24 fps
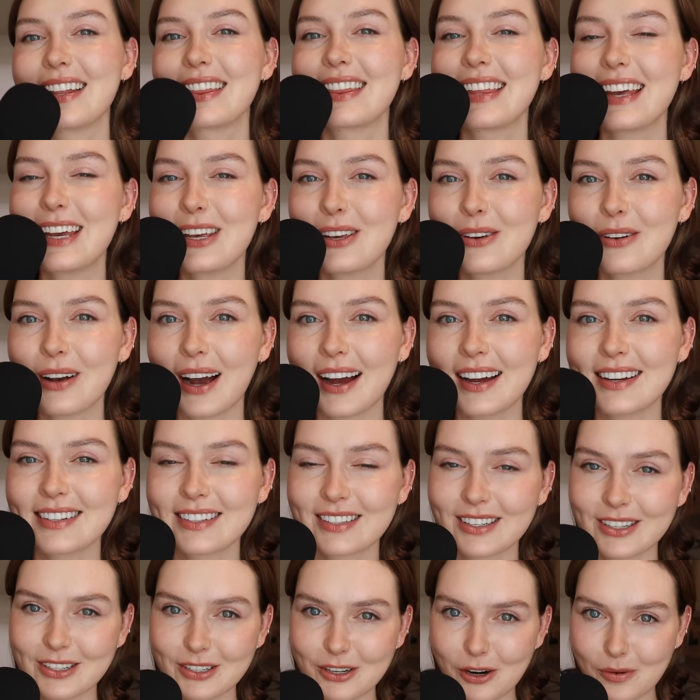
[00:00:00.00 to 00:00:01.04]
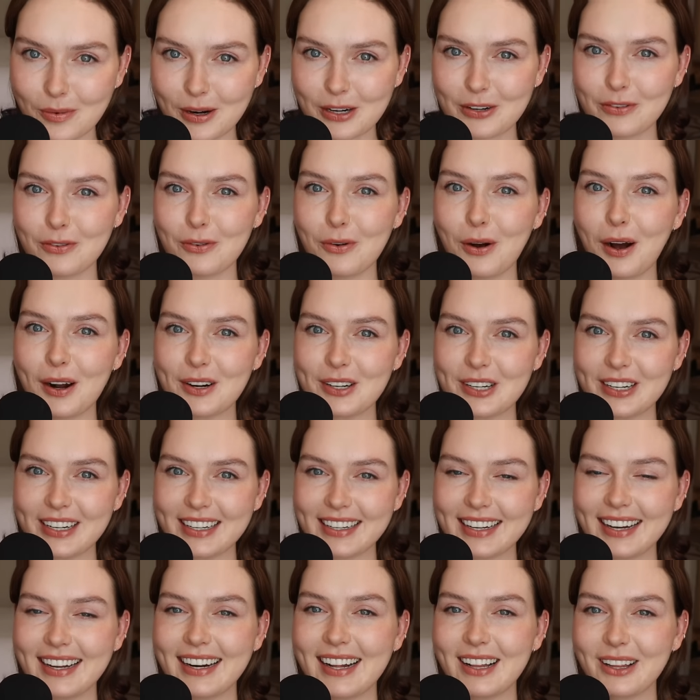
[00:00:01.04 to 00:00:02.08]
Thank you guys so much for
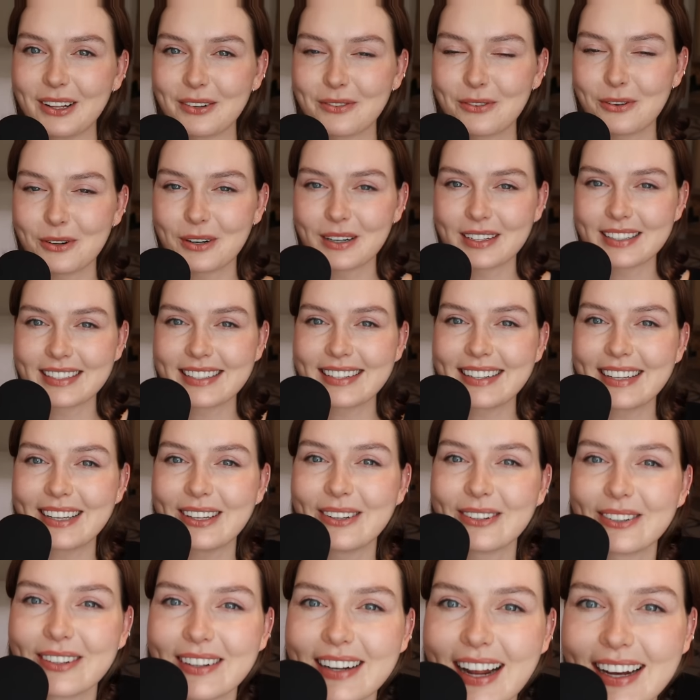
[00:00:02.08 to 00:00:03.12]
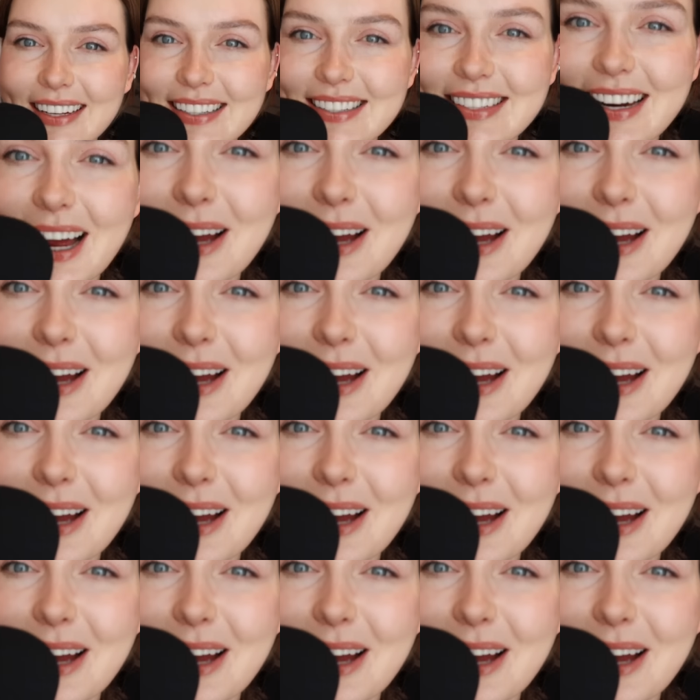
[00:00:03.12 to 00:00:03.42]
watching, and I look forward to seeing you next